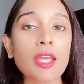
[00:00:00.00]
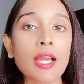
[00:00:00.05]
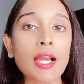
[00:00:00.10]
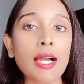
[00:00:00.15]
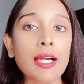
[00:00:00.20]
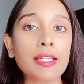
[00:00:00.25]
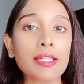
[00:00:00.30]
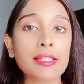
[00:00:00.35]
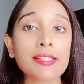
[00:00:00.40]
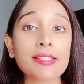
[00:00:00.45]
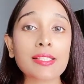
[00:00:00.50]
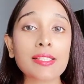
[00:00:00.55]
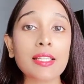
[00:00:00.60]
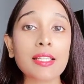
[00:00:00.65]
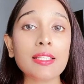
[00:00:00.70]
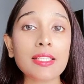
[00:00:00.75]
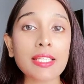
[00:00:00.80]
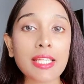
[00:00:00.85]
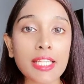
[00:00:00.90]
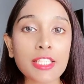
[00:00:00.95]
and it's
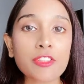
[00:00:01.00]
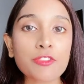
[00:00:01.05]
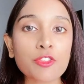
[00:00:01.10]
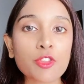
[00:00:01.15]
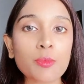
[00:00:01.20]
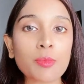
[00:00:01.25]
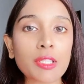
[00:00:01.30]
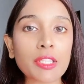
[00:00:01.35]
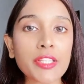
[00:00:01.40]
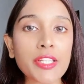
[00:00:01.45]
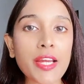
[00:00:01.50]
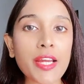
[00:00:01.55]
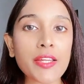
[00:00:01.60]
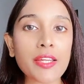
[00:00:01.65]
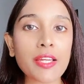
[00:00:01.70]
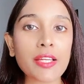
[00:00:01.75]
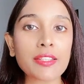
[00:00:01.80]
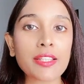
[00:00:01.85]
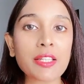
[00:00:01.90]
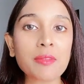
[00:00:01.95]
native to
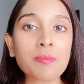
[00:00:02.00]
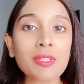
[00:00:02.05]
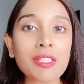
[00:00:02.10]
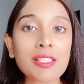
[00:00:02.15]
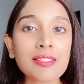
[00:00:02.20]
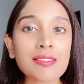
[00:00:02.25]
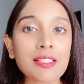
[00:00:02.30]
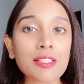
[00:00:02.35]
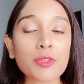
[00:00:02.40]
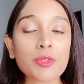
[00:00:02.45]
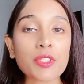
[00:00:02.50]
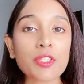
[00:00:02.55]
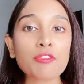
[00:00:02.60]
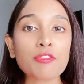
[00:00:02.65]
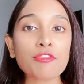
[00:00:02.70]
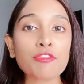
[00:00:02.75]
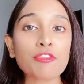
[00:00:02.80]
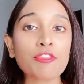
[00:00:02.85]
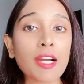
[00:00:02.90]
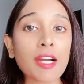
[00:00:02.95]
Bulgaria. That means that you can
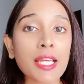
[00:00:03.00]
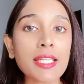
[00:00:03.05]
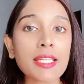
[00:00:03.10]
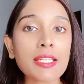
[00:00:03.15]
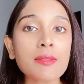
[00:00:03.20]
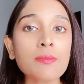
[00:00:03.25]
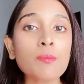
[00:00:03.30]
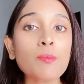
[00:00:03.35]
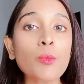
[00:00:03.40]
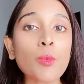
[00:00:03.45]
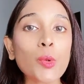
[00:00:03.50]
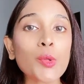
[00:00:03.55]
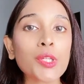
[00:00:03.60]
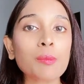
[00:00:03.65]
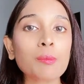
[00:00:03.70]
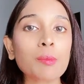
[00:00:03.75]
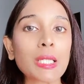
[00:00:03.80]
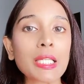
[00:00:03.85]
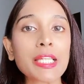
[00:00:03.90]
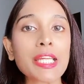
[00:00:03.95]
find it more
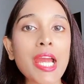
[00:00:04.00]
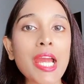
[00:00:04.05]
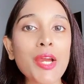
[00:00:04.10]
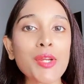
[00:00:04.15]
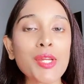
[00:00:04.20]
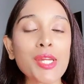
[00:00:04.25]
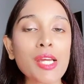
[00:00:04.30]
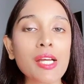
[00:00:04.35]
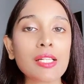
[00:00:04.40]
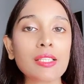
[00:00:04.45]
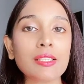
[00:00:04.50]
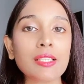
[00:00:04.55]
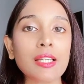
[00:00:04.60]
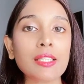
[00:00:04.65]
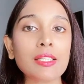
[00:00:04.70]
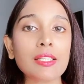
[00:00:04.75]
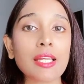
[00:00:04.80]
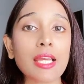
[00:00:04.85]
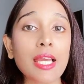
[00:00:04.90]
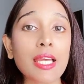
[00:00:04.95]
in Bulgaria
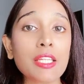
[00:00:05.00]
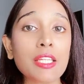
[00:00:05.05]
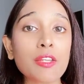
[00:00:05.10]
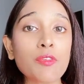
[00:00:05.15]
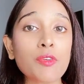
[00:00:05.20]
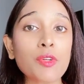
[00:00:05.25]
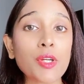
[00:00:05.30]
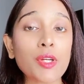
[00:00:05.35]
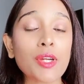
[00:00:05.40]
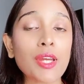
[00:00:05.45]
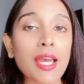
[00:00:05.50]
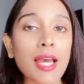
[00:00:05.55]
than anywhere